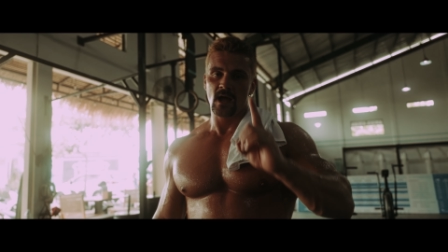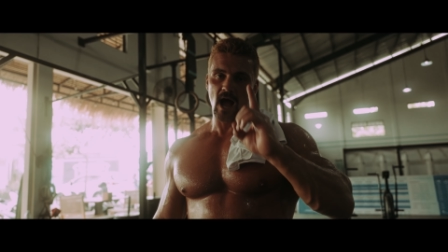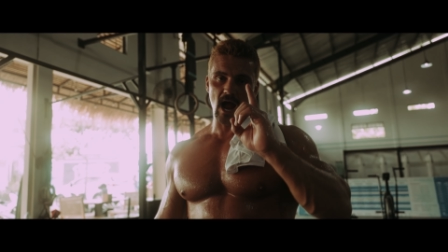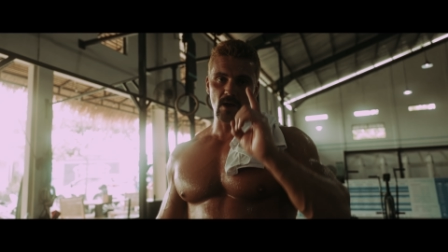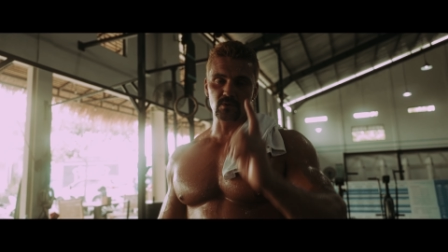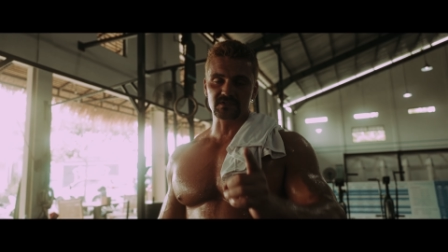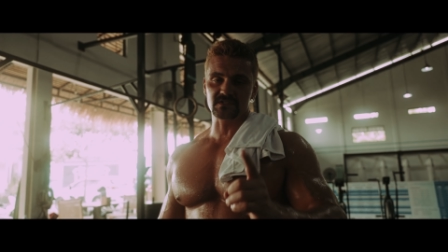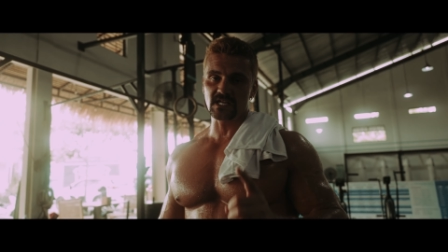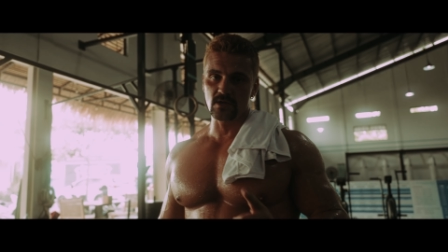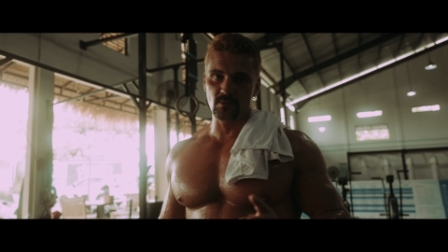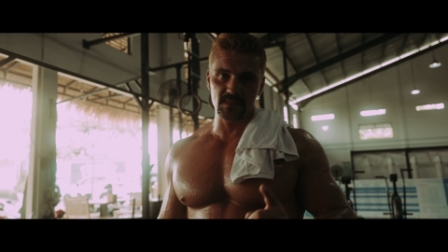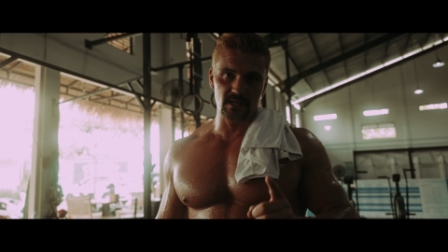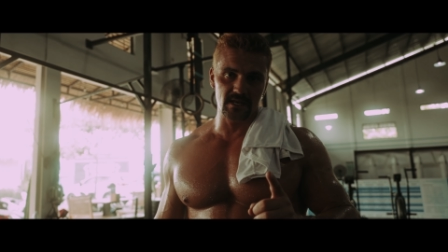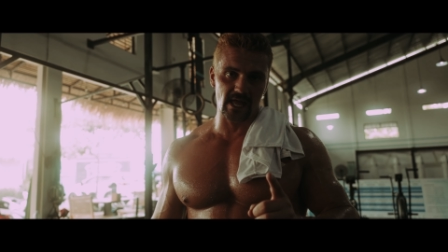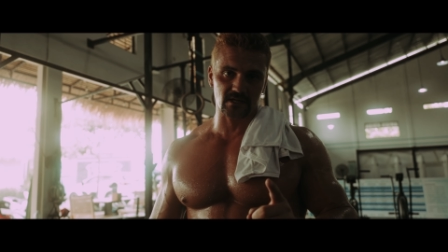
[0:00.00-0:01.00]
I will see you
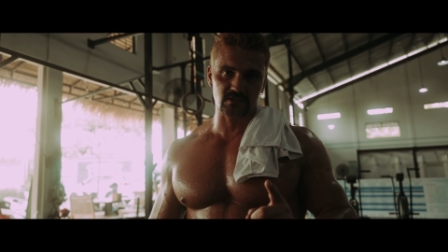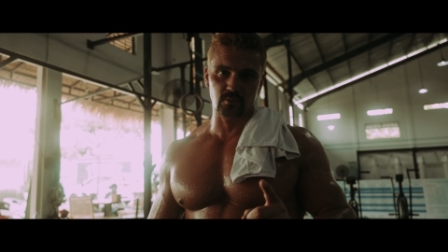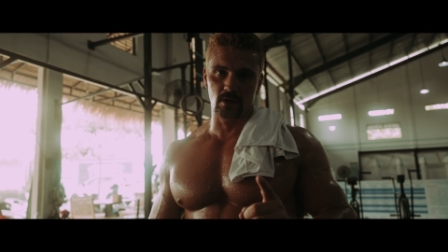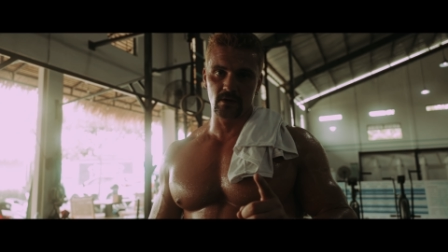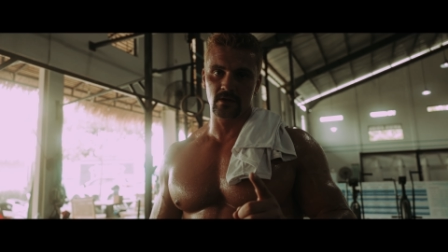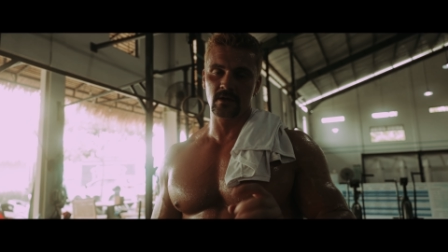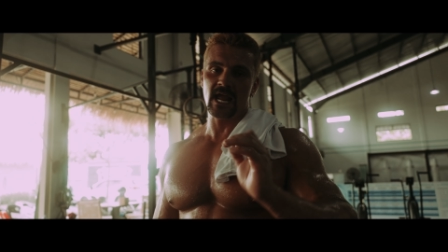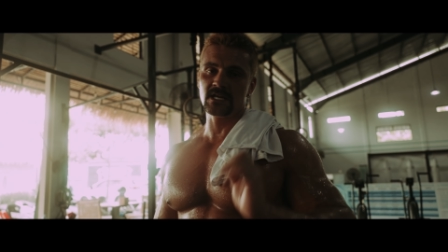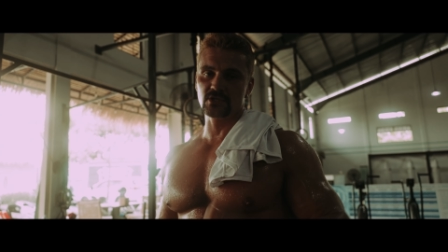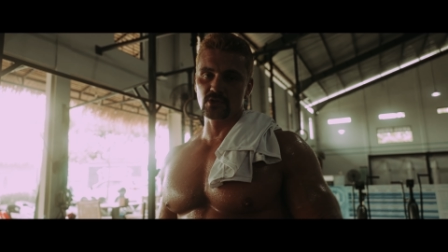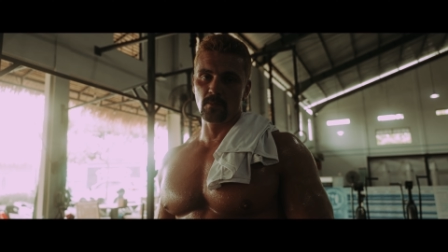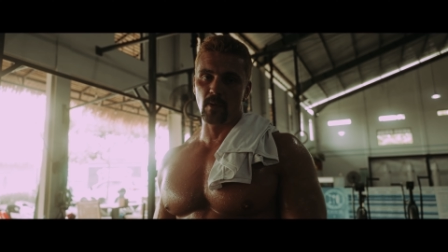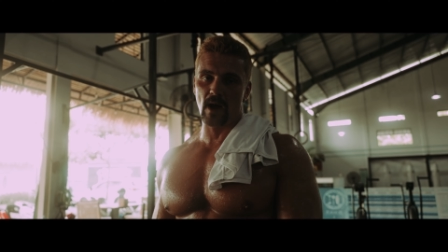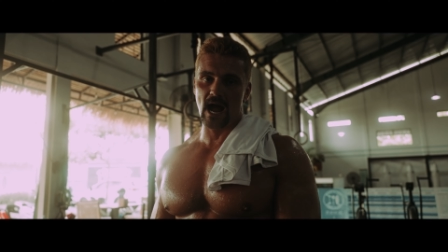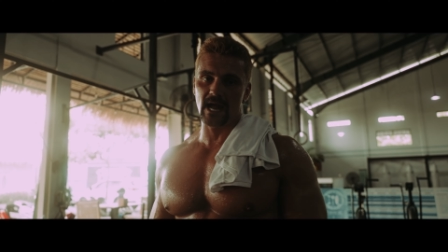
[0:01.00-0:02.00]
in the next one in
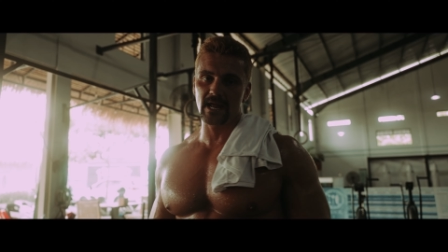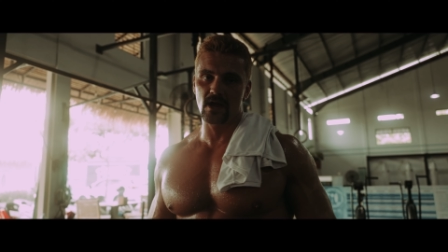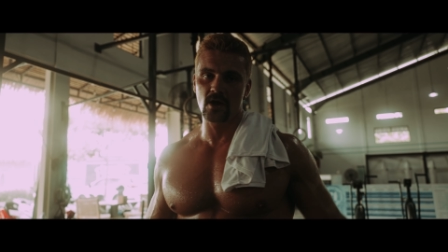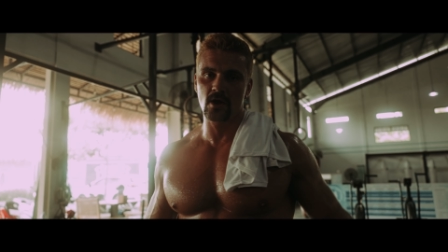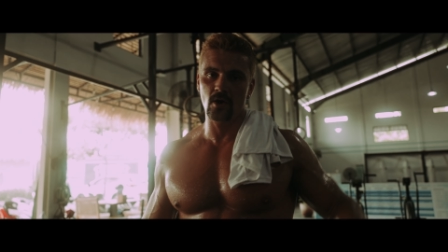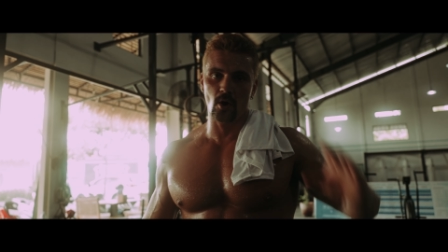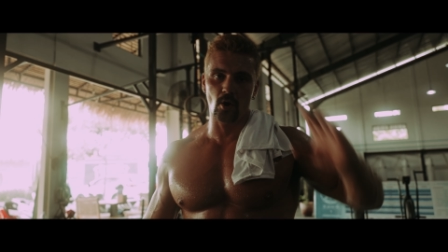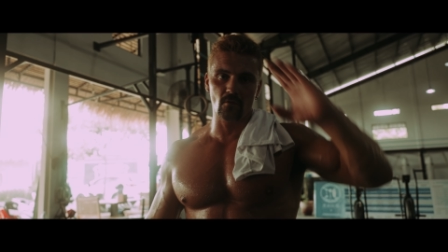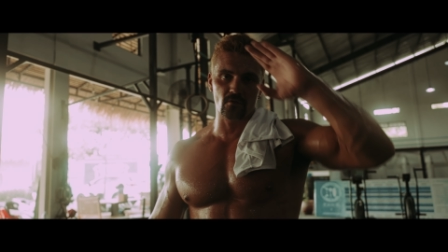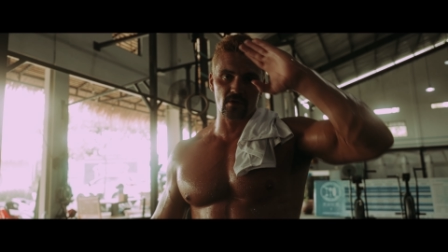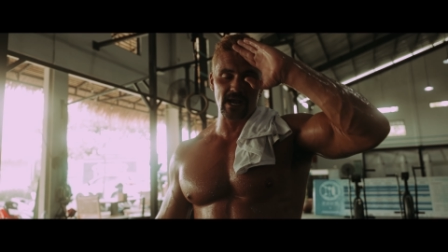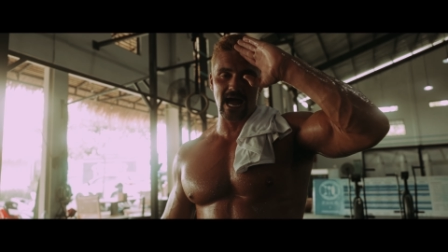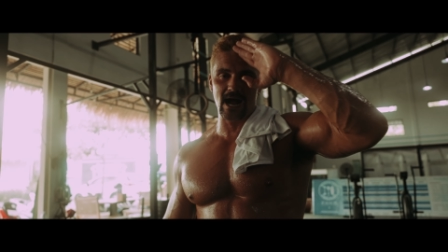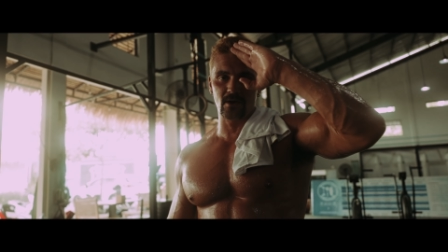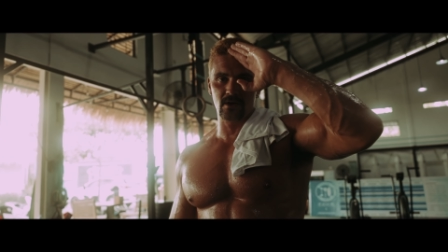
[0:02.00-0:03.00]
Dubai. Over
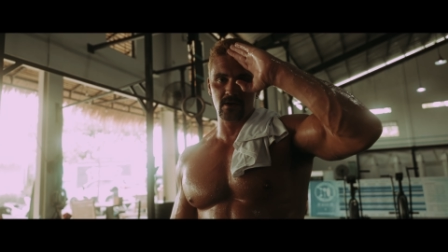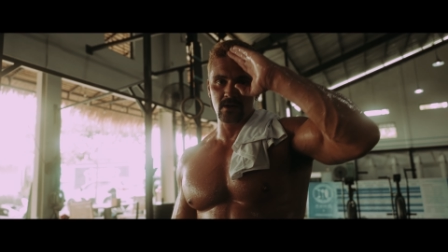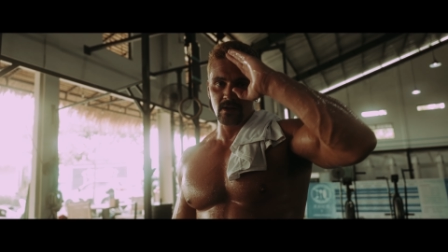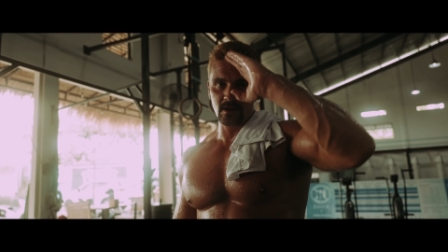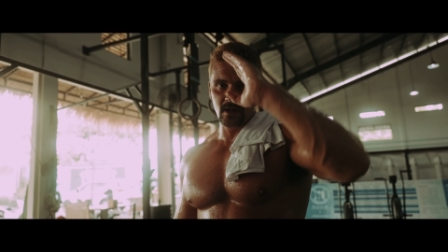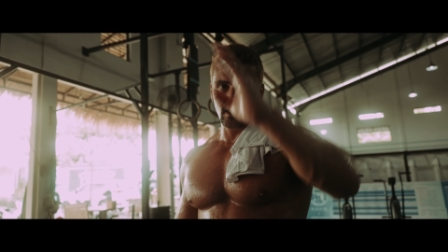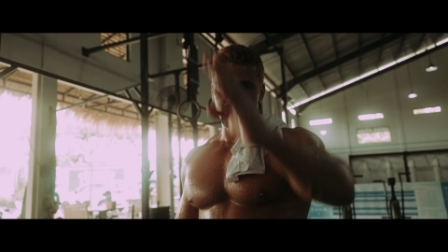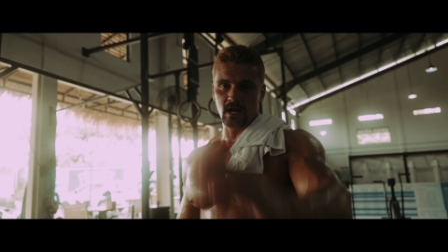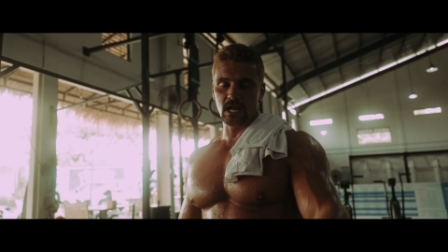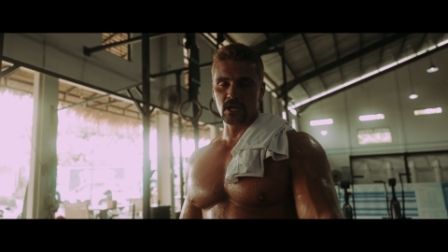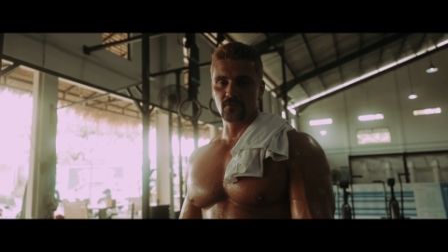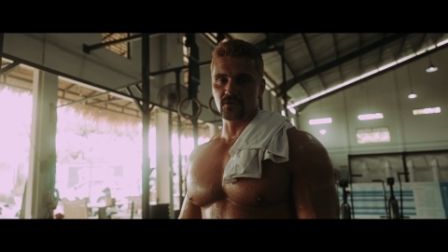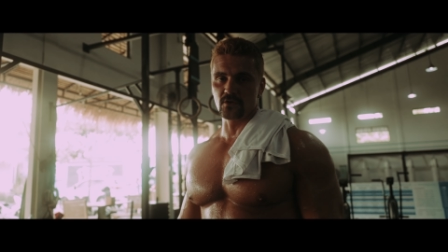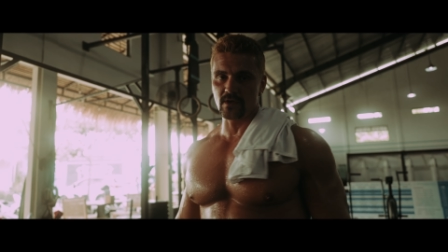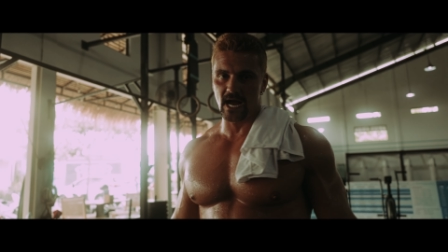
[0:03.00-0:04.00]
and out. I
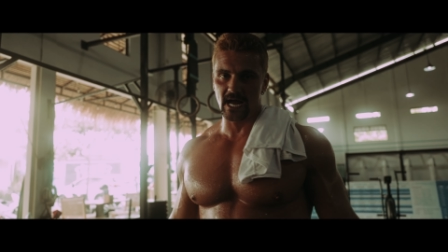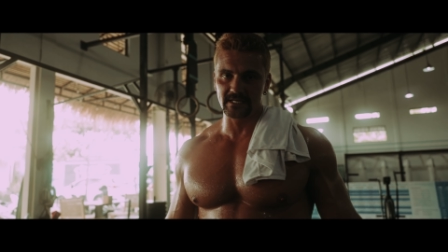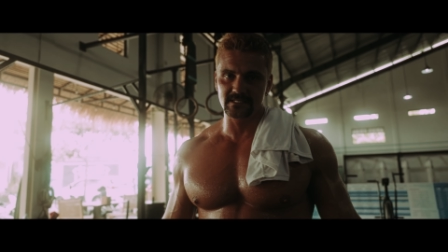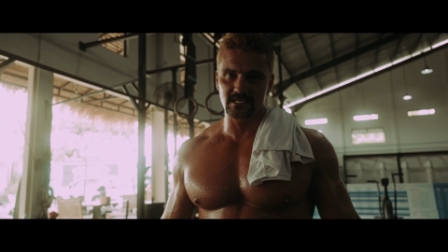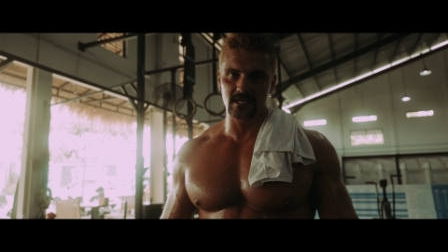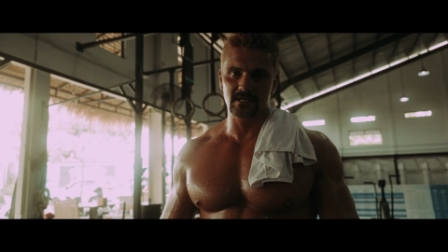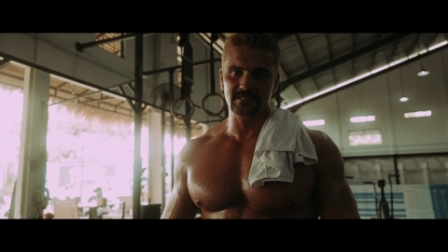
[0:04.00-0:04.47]
love you guys.